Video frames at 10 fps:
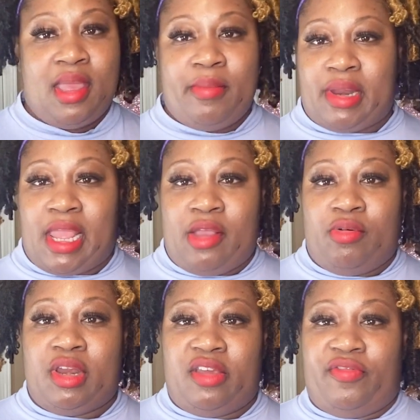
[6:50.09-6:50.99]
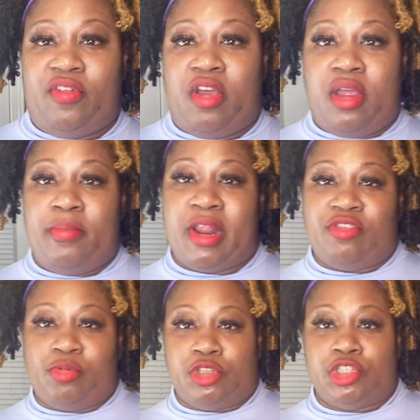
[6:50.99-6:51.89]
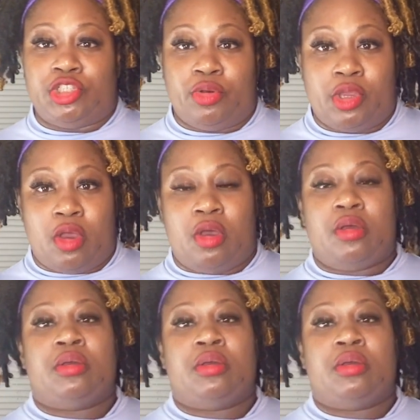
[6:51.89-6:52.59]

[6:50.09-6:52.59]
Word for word: but I ain't going that far. But I just wanted to show y'all.